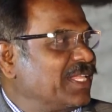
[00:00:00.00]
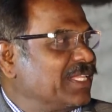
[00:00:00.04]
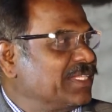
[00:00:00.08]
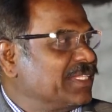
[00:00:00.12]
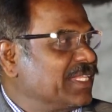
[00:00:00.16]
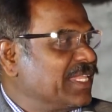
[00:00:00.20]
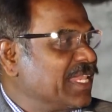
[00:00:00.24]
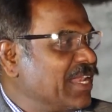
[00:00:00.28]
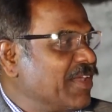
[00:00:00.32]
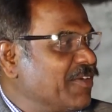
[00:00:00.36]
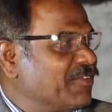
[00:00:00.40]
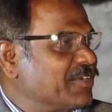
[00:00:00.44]

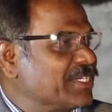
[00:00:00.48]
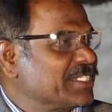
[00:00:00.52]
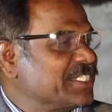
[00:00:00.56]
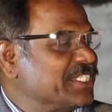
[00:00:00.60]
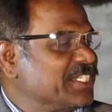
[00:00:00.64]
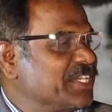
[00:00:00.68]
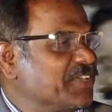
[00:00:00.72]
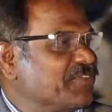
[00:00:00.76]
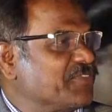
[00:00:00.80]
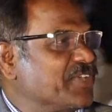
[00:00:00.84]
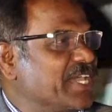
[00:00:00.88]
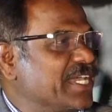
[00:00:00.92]
then our
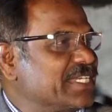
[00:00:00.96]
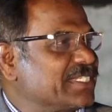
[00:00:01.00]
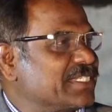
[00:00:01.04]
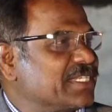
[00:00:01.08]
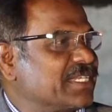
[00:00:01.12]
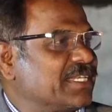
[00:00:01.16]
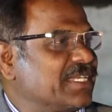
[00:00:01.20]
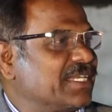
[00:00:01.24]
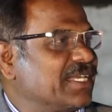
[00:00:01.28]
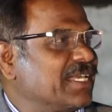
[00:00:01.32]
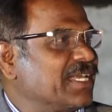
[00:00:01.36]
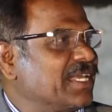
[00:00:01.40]
chief
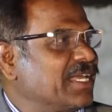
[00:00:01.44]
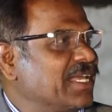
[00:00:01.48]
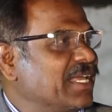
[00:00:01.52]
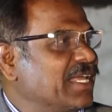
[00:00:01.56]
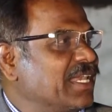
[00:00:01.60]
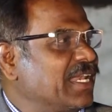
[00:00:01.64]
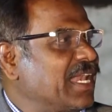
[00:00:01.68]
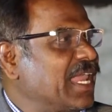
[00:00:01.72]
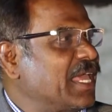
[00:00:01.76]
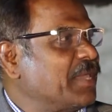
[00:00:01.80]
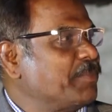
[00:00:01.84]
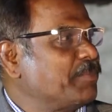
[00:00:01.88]
guest,
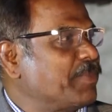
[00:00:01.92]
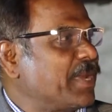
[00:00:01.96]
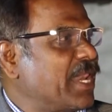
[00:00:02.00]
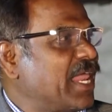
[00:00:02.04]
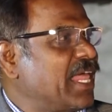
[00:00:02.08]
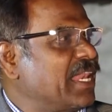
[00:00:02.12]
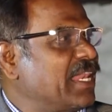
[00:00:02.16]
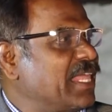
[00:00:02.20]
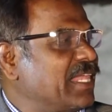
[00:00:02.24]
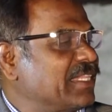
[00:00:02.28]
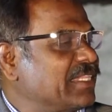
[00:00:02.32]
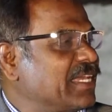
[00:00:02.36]
Lion
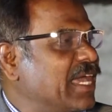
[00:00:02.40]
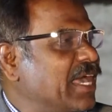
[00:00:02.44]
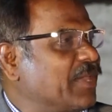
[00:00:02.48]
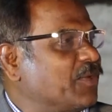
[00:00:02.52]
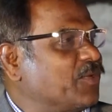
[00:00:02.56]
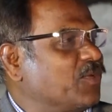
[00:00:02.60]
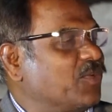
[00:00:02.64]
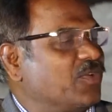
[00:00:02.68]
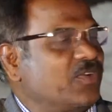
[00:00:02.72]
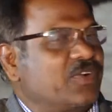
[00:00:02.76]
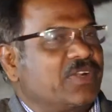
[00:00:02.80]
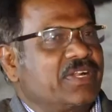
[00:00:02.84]
Pranath
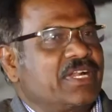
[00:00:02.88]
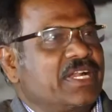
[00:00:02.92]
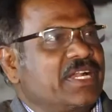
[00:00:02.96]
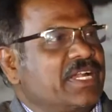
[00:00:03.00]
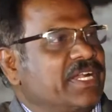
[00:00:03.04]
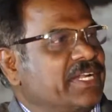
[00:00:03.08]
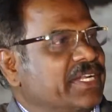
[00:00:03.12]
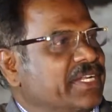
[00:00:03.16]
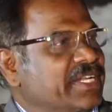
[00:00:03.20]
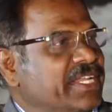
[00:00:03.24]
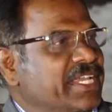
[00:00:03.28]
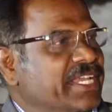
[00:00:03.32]
Garu,
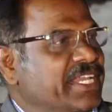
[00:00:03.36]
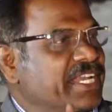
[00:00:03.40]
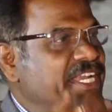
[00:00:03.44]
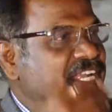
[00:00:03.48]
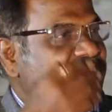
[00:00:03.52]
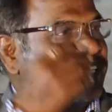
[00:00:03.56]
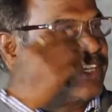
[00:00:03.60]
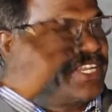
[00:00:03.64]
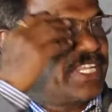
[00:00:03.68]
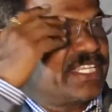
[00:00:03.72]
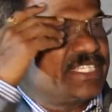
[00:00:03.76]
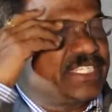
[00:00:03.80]

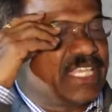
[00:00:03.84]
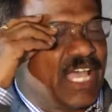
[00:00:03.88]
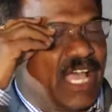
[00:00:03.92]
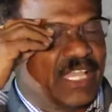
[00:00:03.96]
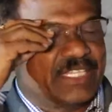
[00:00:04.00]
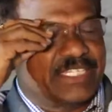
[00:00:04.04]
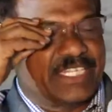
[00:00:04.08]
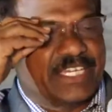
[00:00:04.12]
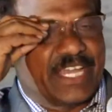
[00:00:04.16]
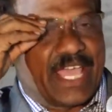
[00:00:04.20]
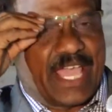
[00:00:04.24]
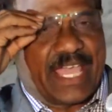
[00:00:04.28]
dignitaries
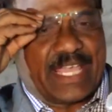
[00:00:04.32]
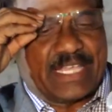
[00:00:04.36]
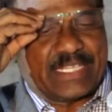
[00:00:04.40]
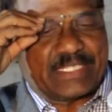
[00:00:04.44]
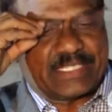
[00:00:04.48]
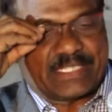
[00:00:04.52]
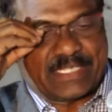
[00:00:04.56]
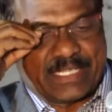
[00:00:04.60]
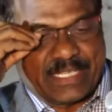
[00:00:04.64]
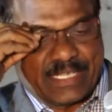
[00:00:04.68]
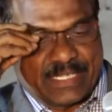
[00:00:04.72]
on the dais,